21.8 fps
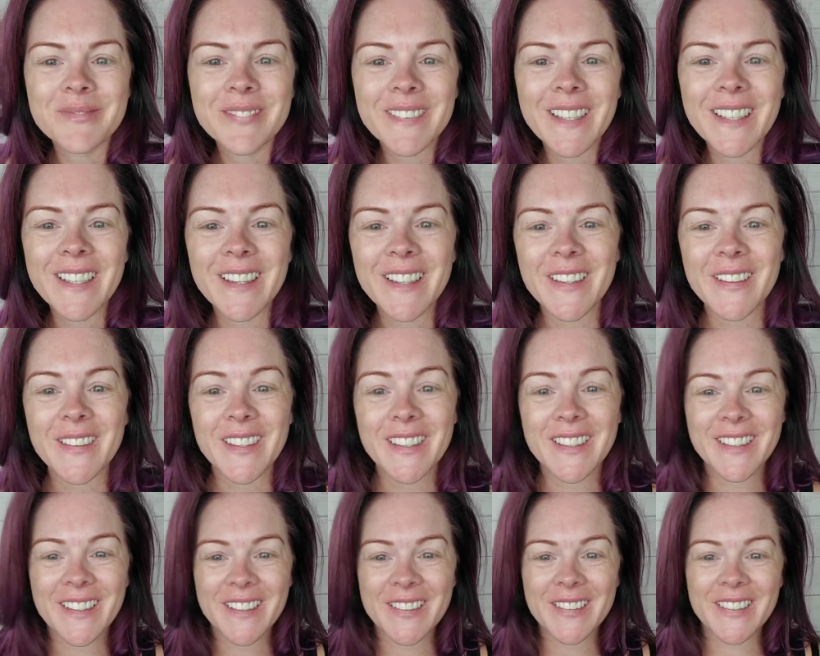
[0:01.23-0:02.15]
Hello,
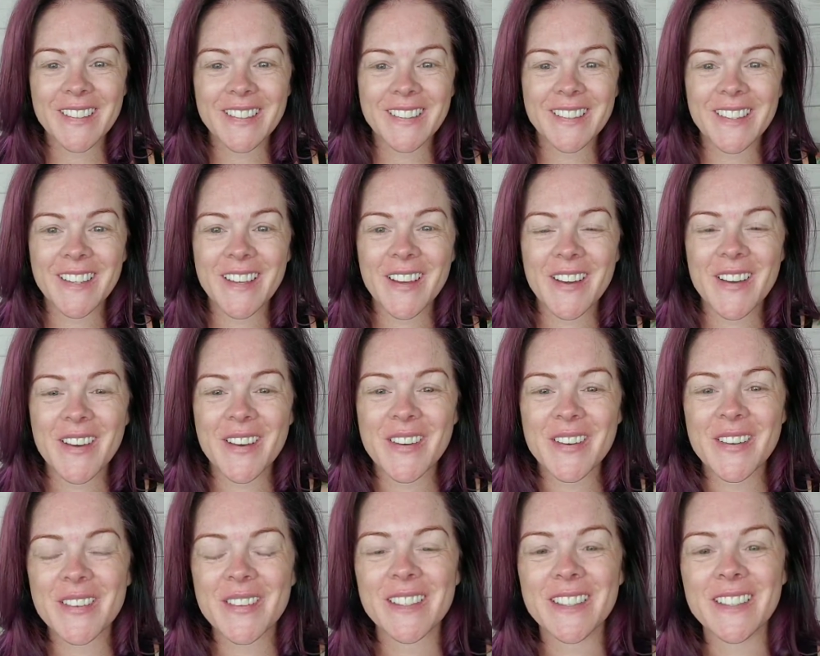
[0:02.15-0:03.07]
hello,
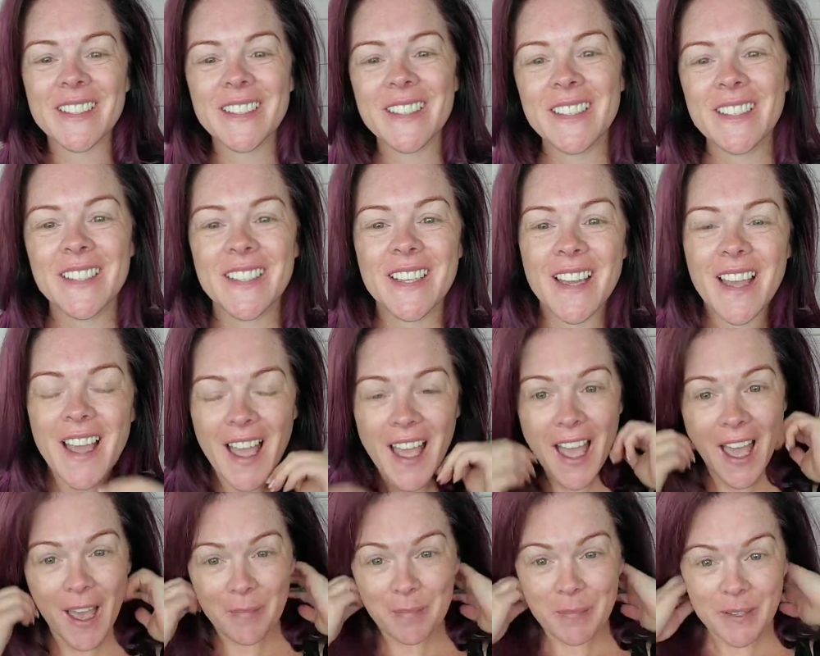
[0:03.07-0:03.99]
hello.
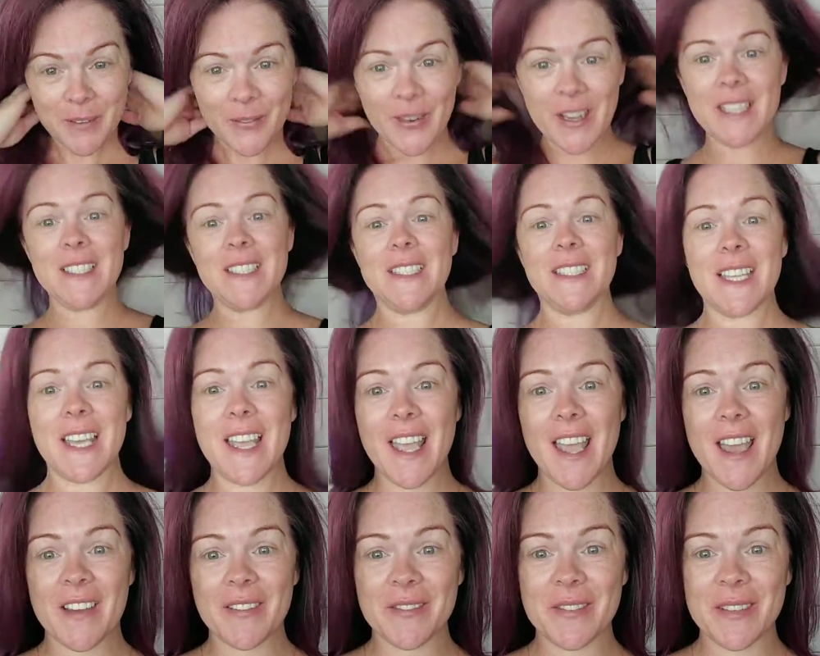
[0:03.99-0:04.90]
Happy Wednesday,
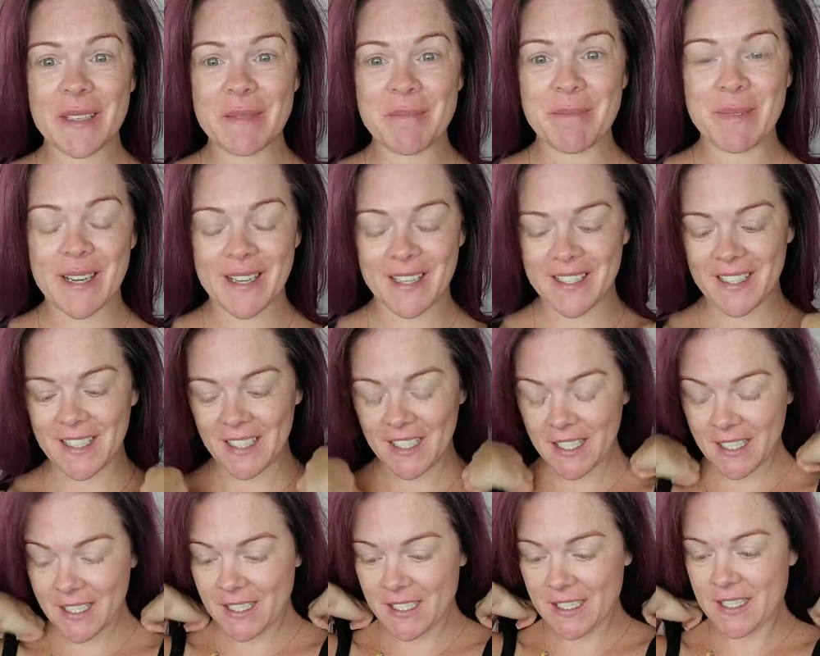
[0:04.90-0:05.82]

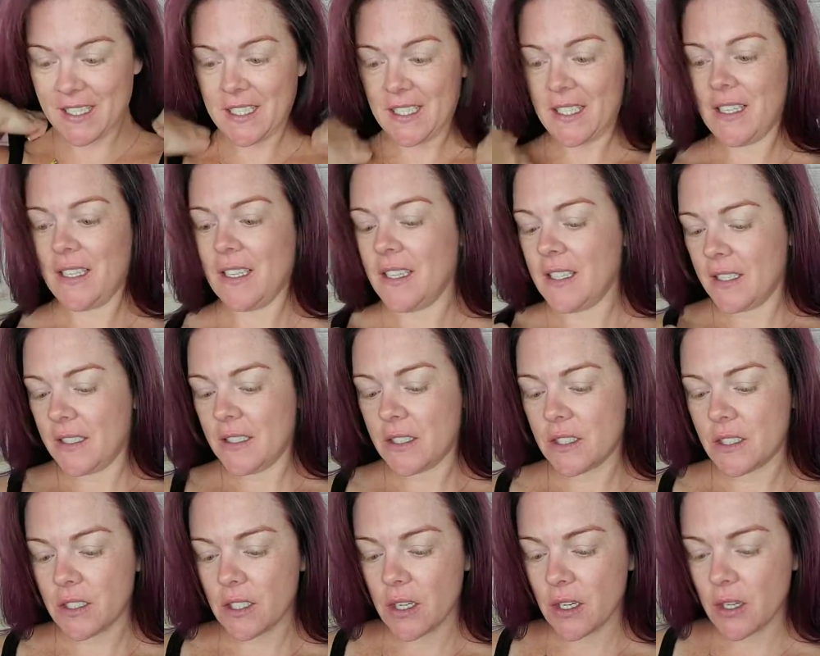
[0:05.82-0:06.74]
everybody.
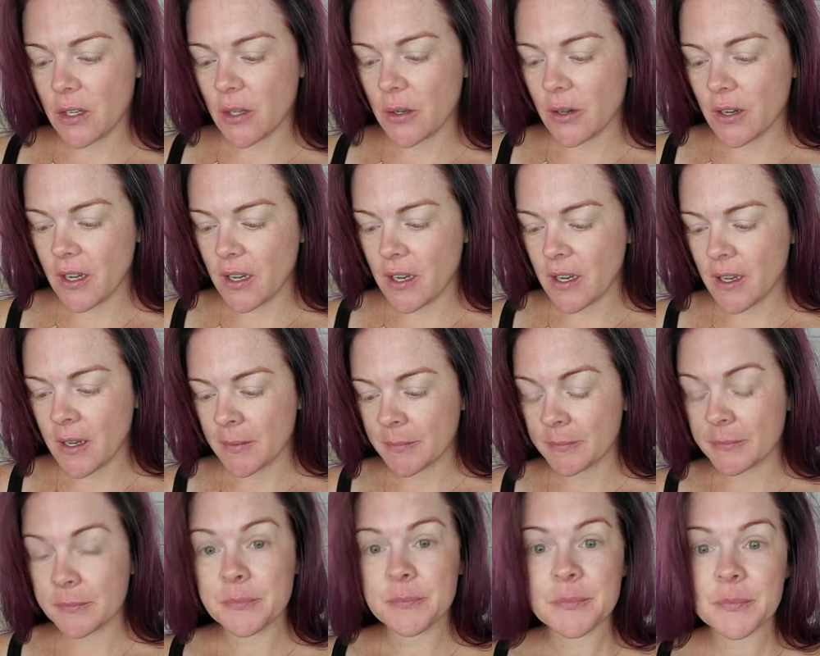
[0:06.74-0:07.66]

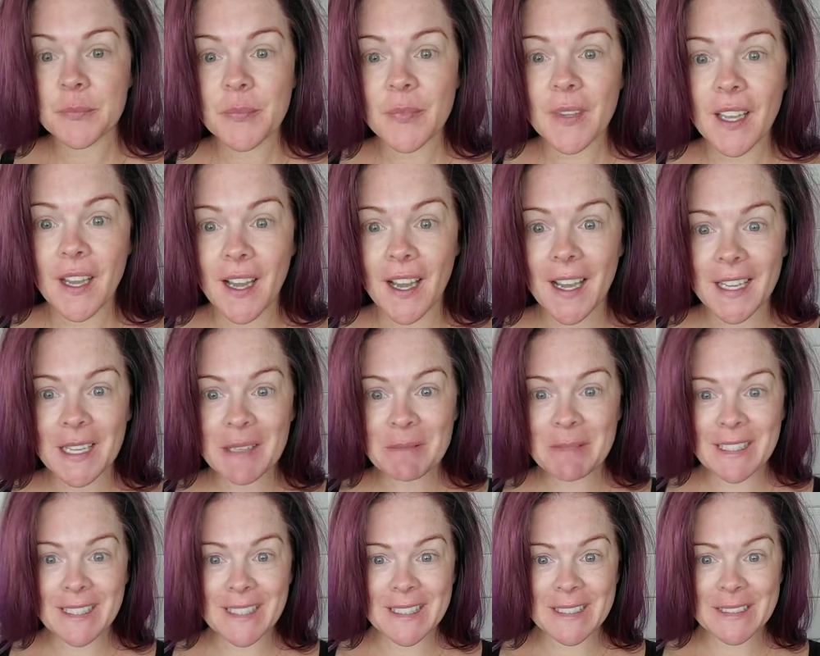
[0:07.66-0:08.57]
I am
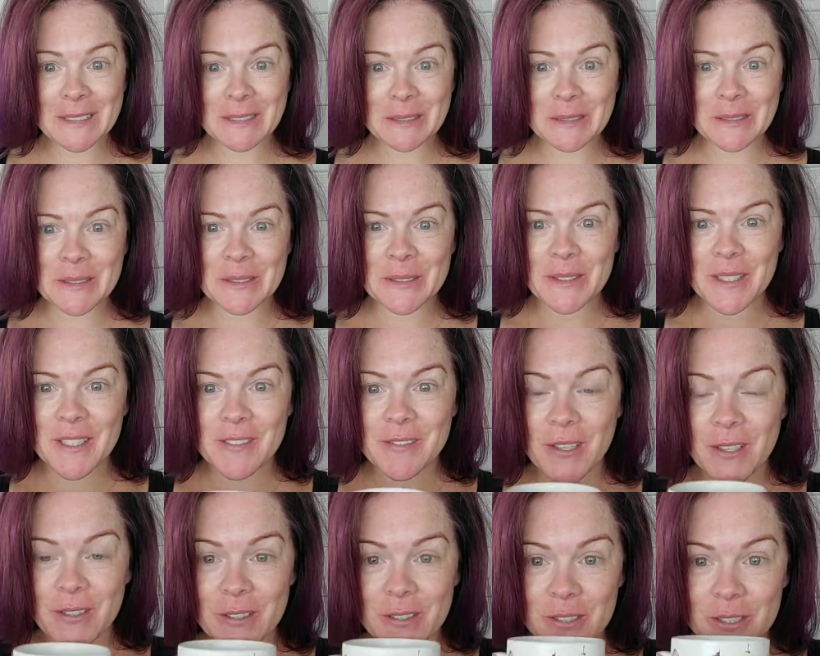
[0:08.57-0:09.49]
gonna do a
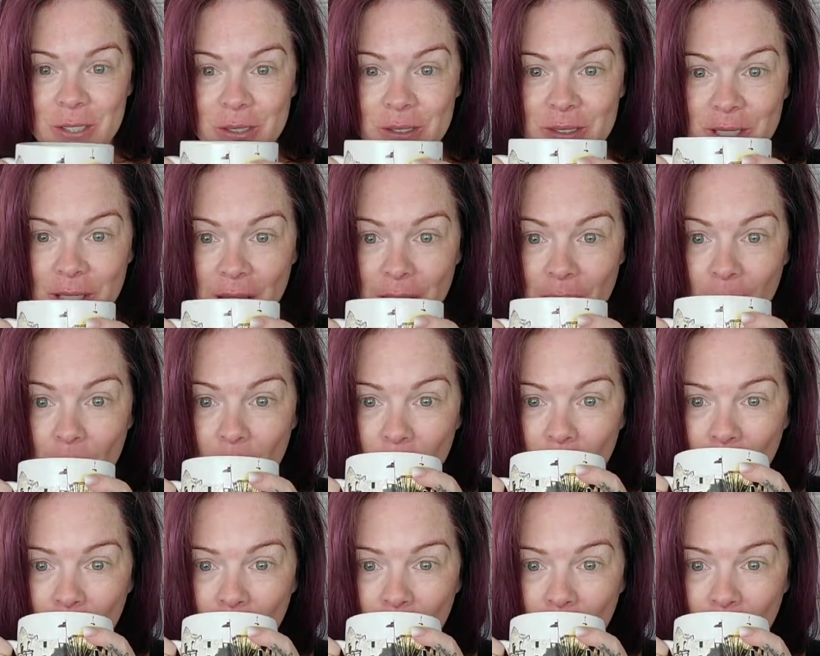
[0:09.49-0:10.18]
photo shoot today.